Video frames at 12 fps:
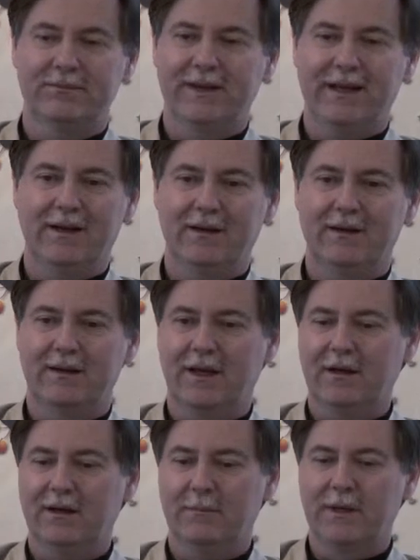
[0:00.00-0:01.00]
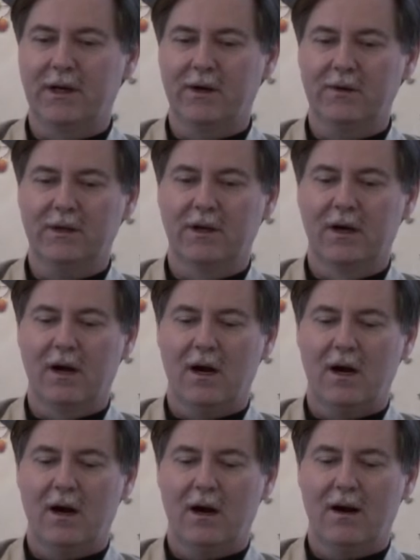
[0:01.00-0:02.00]
didn't think about
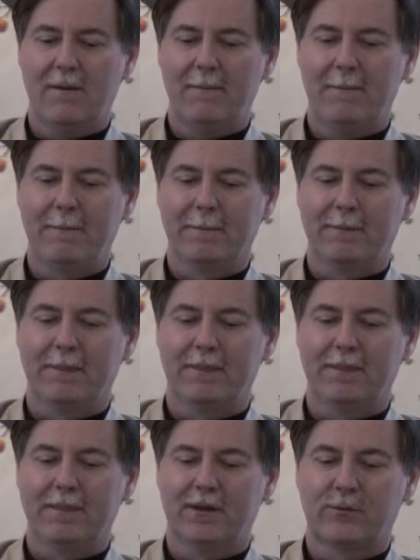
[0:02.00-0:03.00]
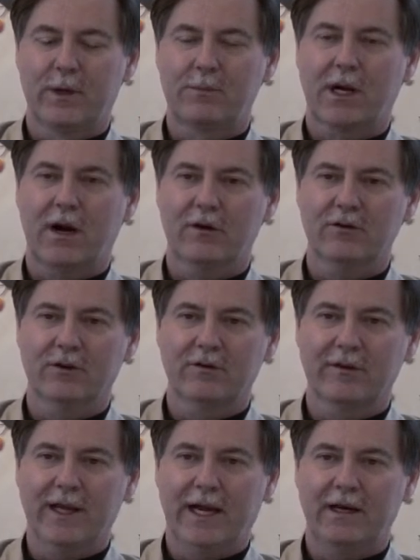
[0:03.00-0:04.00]
the
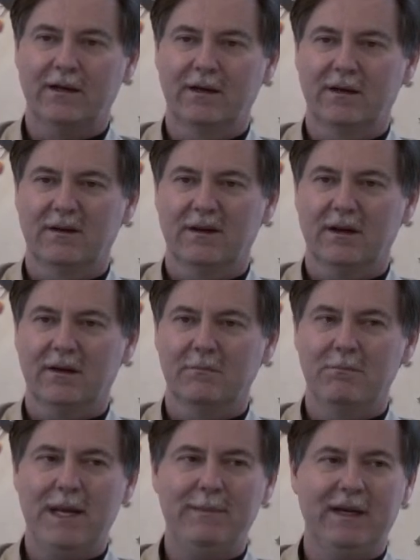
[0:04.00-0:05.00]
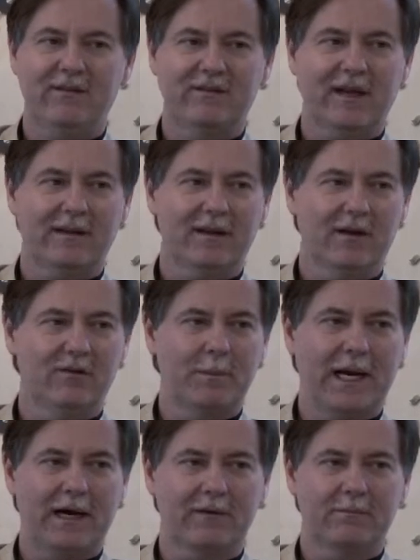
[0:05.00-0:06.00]
repercussions of that. Maybe it set things
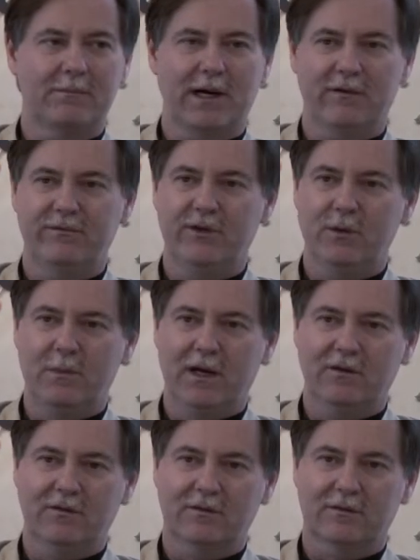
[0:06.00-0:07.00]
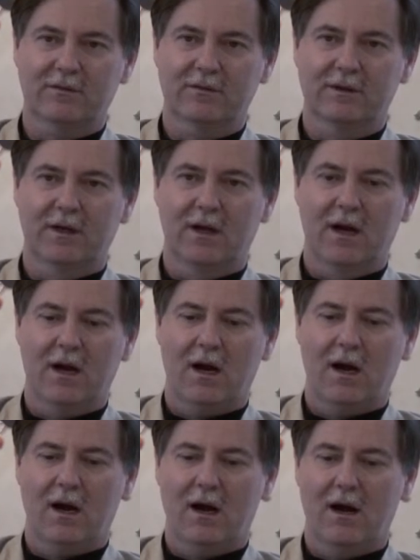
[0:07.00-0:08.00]
back by a few months,
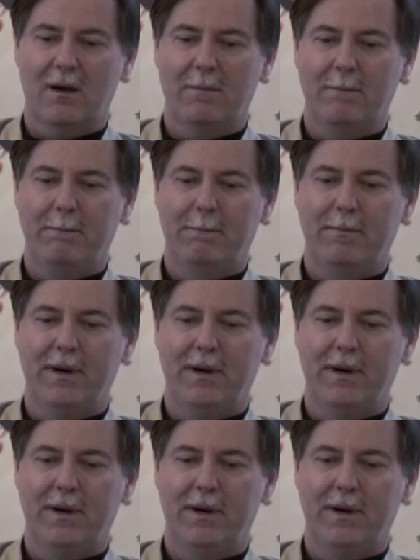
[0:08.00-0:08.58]
and